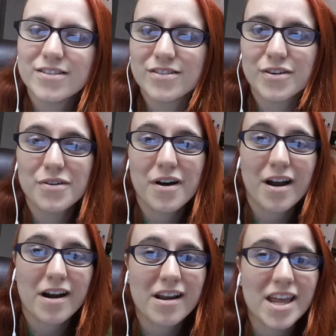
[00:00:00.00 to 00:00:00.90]
So
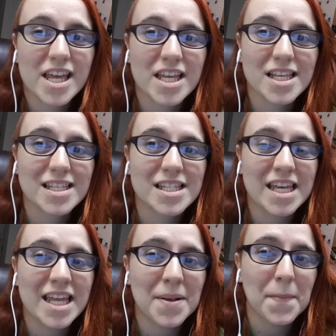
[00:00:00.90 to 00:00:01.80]
Ari is
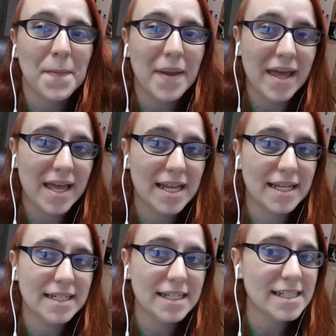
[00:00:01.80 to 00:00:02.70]
in
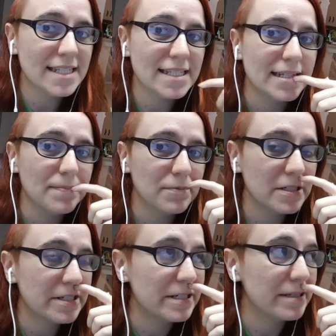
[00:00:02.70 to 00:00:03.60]
bed asleep.
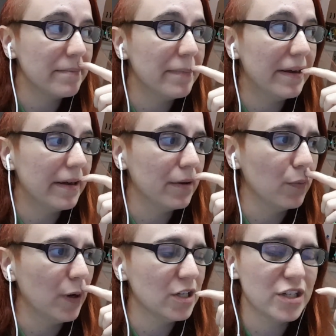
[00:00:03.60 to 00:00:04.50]
Richie's in bed
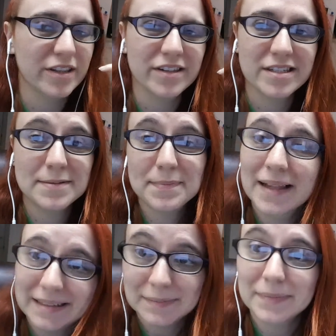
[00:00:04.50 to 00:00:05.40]
watching the
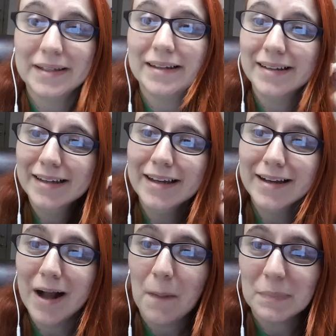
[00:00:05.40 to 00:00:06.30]
spelling bee
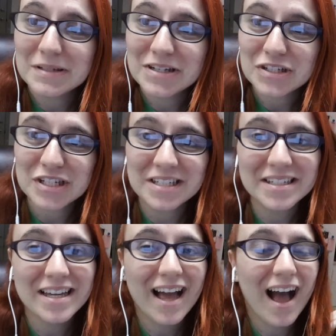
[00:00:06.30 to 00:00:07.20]

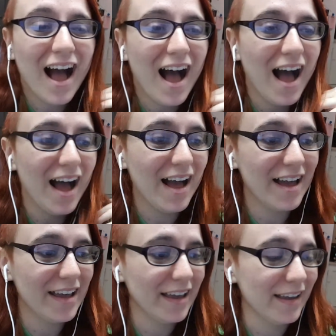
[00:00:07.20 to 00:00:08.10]
competition.
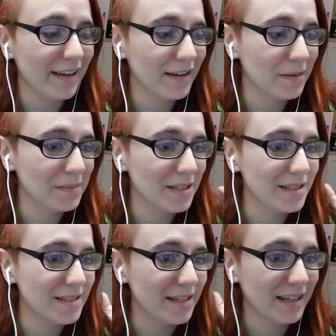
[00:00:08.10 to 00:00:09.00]
I am
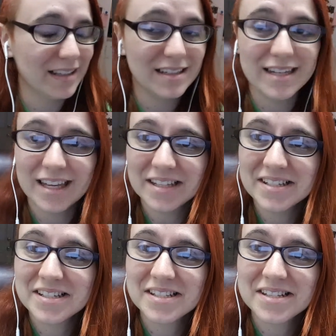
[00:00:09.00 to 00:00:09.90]
sitting at the
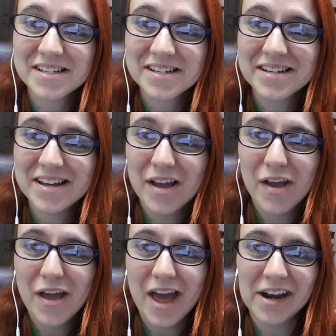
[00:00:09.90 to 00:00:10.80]
desk
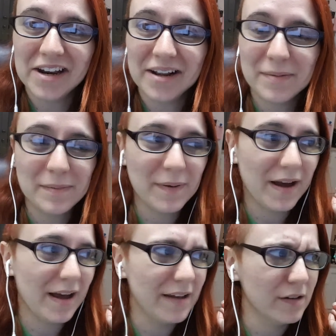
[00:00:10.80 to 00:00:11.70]
editing
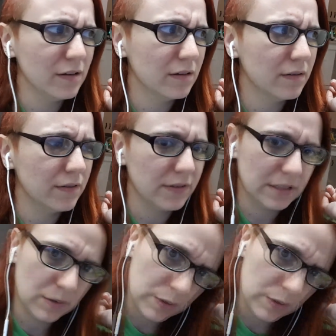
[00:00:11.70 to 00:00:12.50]
my 15